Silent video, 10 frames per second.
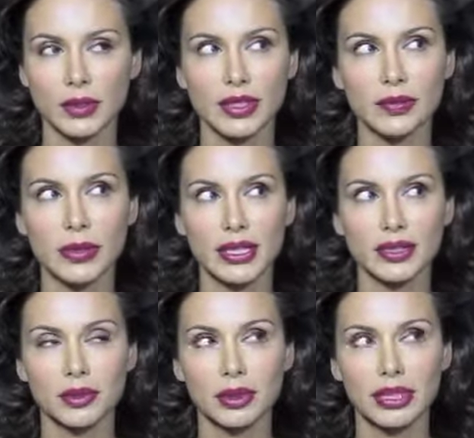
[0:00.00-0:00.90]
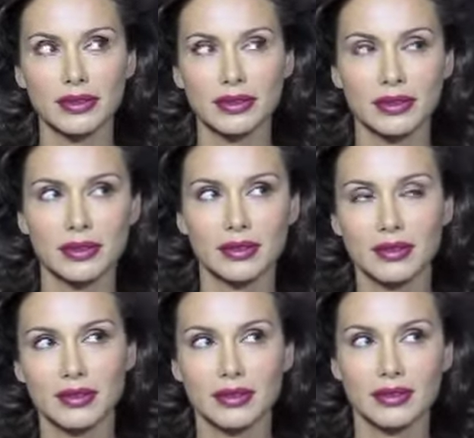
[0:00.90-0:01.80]
What is back combing?
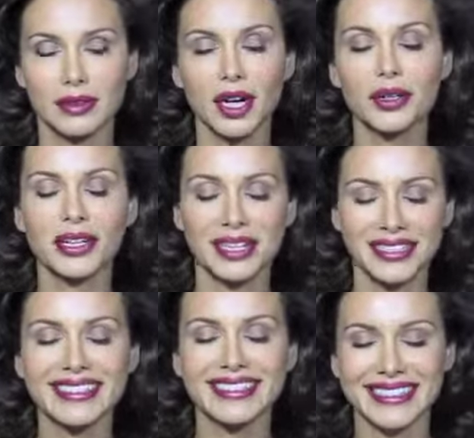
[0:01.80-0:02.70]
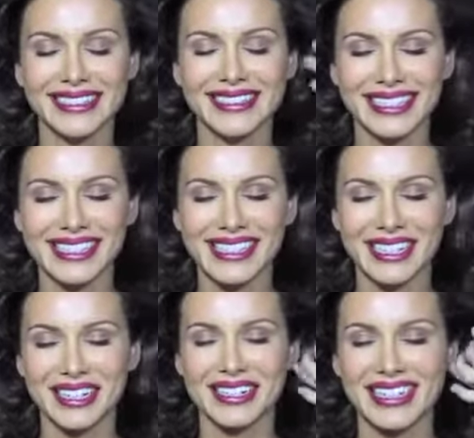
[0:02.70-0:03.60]
Teasing. Okay.
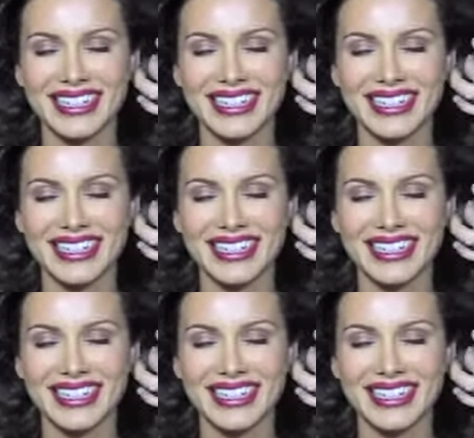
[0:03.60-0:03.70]
Sorry.